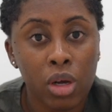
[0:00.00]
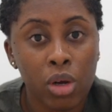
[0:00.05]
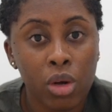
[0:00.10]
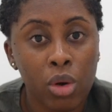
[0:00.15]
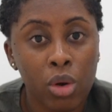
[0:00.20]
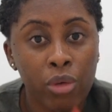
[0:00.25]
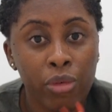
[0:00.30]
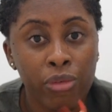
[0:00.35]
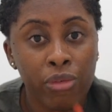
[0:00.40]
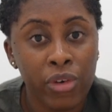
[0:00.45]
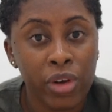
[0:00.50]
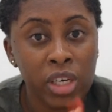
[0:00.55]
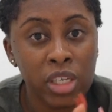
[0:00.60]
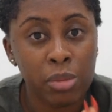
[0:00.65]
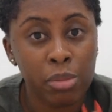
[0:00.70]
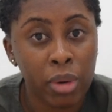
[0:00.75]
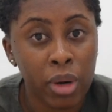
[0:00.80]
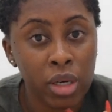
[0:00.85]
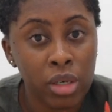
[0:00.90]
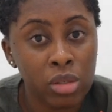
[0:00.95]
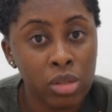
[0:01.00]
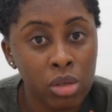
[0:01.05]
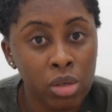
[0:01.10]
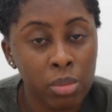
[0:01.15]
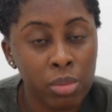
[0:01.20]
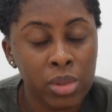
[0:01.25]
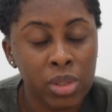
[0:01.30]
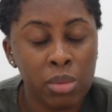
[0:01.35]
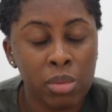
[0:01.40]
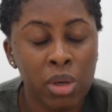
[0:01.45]
Go Fresh bar
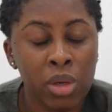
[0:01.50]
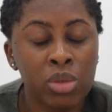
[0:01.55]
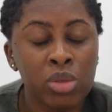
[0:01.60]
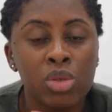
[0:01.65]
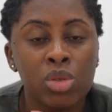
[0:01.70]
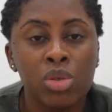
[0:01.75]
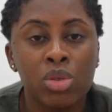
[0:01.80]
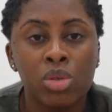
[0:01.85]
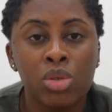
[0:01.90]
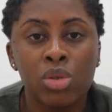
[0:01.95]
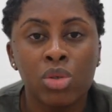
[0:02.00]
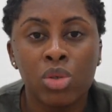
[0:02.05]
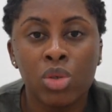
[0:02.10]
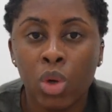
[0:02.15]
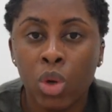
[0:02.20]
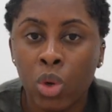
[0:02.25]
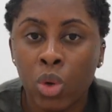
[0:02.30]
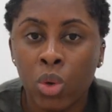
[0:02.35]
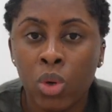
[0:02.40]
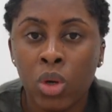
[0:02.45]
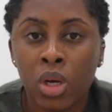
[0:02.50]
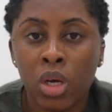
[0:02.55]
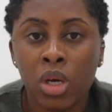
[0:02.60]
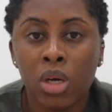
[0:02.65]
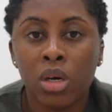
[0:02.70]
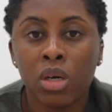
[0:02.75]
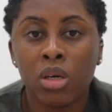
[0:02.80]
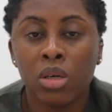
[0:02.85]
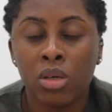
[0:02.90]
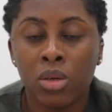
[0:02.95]
soap smells so
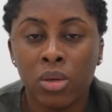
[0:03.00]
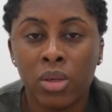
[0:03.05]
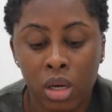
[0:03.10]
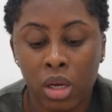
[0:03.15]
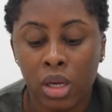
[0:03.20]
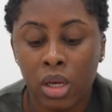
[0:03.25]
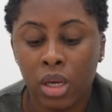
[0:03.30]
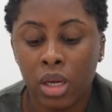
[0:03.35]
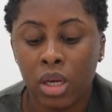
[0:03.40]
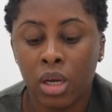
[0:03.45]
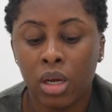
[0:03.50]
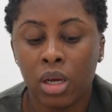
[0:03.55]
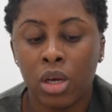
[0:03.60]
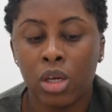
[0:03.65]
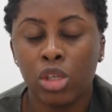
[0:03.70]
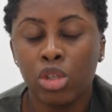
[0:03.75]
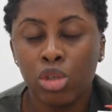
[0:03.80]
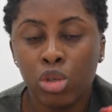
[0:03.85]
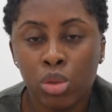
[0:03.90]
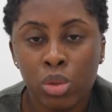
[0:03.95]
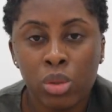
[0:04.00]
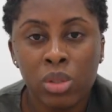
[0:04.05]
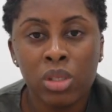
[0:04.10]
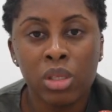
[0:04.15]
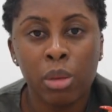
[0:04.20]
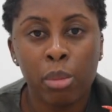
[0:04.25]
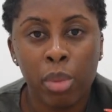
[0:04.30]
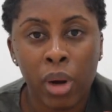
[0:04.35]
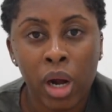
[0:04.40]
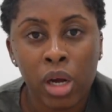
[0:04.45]
good. Use
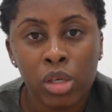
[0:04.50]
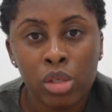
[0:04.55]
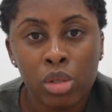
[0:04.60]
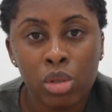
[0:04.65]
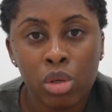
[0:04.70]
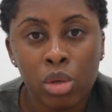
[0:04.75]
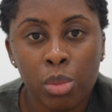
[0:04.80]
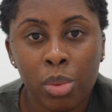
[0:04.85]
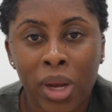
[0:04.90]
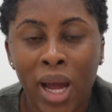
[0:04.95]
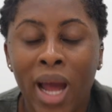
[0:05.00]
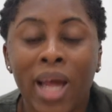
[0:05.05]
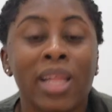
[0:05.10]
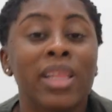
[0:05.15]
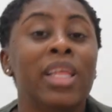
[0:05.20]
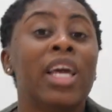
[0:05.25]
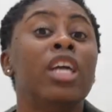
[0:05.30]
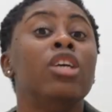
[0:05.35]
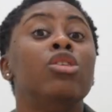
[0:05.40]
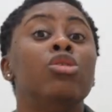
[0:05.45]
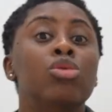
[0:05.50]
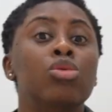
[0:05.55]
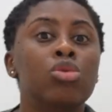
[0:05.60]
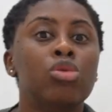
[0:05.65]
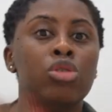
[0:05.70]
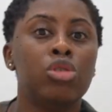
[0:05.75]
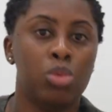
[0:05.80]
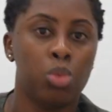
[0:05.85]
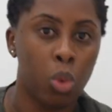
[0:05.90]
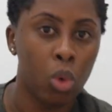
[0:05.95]
the bar soap and then
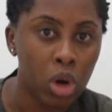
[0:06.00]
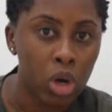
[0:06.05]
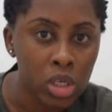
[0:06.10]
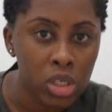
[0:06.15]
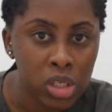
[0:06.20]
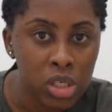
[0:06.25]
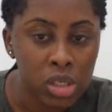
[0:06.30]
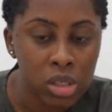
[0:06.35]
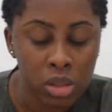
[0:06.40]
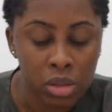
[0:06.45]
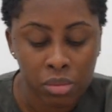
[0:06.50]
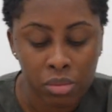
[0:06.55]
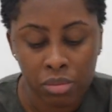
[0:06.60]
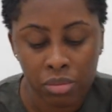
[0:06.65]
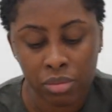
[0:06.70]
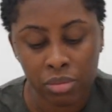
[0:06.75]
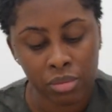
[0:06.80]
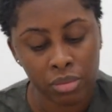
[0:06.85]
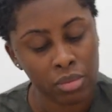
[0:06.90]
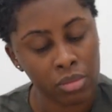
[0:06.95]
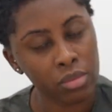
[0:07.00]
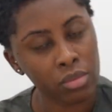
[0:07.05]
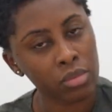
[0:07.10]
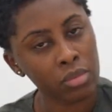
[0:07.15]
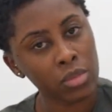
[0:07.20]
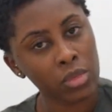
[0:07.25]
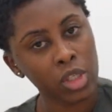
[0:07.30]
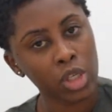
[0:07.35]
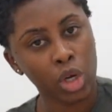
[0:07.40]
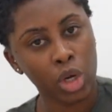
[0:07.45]
use wash,
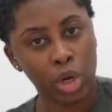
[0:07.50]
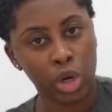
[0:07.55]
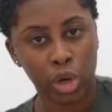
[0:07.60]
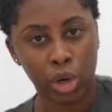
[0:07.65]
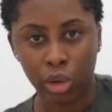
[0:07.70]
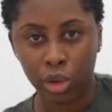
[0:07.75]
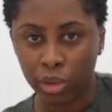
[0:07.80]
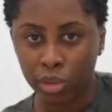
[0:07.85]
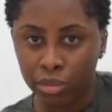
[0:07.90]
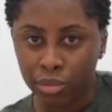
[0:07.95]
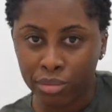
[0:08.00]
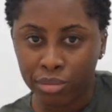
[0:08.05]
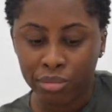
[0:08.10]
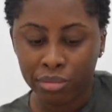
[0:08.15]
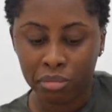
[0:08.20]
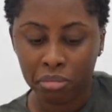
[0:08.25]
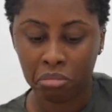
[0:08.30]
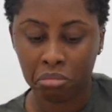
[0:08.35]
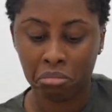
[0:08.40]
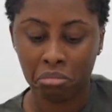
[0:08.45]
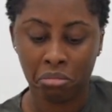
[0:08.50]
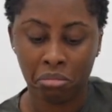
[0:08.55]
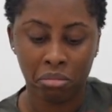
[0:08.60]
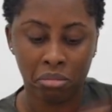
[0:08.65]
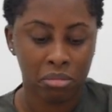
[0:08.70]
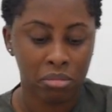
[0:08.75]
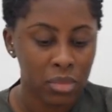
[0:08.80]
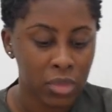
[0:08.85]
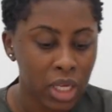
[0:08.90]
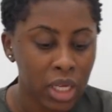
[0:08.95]
girl.
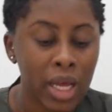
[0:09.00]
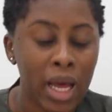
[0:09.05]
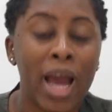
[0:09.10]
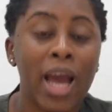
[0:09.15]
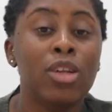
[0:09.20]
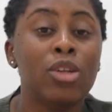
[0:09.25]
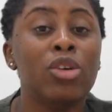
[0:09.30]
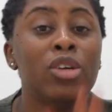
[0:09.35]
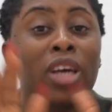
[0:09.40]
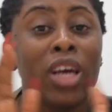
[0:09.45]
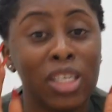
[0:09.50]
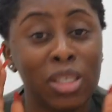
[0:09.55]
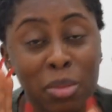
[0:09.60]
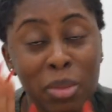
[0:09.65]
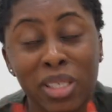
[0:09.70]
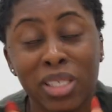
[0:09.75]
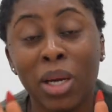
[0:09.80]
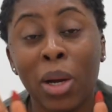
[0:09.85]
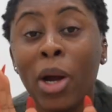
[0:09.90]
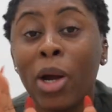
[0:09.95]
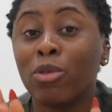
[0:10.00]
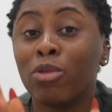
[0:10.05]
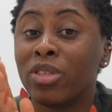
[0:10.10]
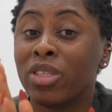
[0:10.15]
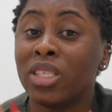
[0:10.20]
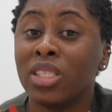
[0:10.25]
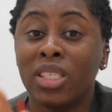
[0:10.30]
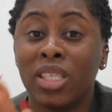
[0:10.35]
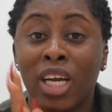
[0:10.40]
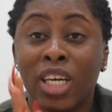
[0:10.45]
I know, yes, my shower
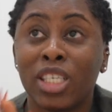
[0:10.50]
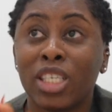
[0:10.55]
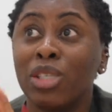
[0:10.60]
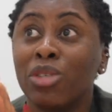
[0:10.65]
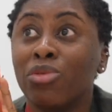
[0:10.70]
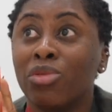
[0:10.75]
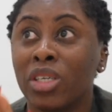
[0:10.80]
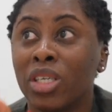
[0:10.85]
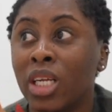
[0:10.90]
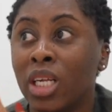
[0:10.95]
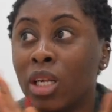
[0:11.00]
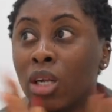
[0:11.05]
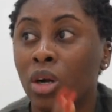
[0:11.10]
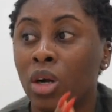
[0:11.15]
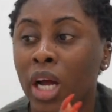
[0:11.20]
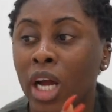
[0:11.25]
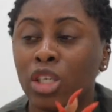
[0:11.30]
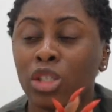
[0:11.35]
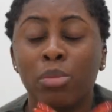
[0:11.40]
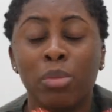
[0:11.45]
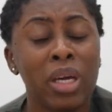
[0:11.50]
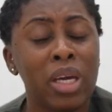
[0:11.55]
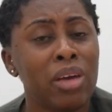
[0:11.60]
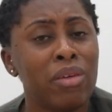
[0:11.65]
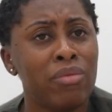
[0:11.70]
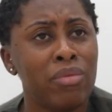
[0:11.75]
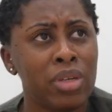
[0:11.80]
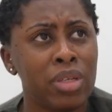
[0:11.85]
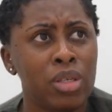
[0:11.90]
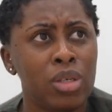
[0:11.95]
routine is actually really long. I should make
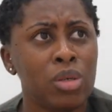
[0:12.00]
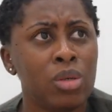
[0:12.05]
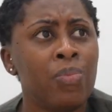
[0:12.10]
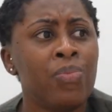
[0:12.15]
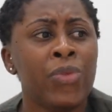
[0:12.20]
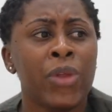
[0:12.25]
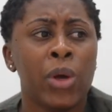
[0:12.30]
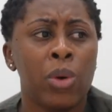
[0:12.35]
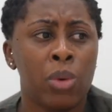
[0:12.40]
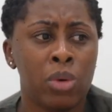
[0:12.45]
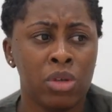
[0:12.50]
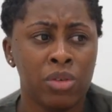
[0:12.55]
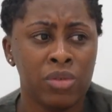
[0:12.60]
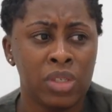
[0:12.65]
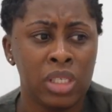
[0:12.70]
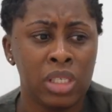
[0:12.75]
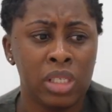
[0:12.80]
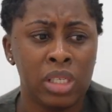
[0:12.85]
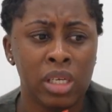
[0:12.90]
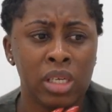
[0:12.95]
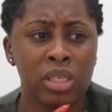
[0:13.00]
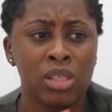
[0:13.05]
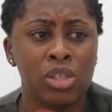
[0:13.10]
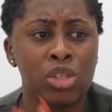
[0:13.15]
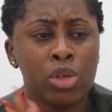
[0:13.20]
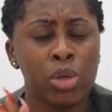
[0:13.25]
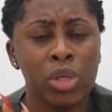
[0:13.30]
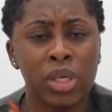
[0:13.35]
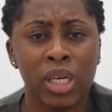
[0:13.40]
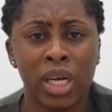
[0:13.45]
a video one of these days
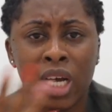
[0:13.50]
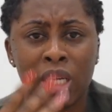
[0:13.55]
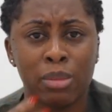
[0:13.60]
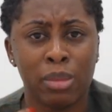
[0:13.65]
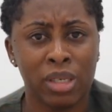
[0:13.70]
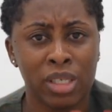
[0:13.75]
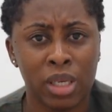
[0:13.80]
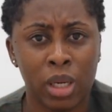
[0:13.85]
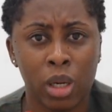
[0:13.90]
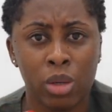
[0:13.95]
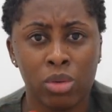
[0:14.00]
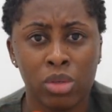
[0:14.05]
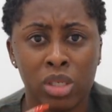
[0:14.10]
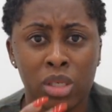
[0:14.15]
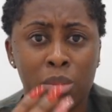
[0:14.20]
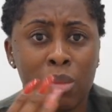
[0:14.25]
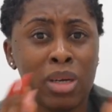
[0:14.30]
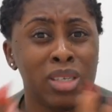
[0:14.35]
showing you guys my shower routine.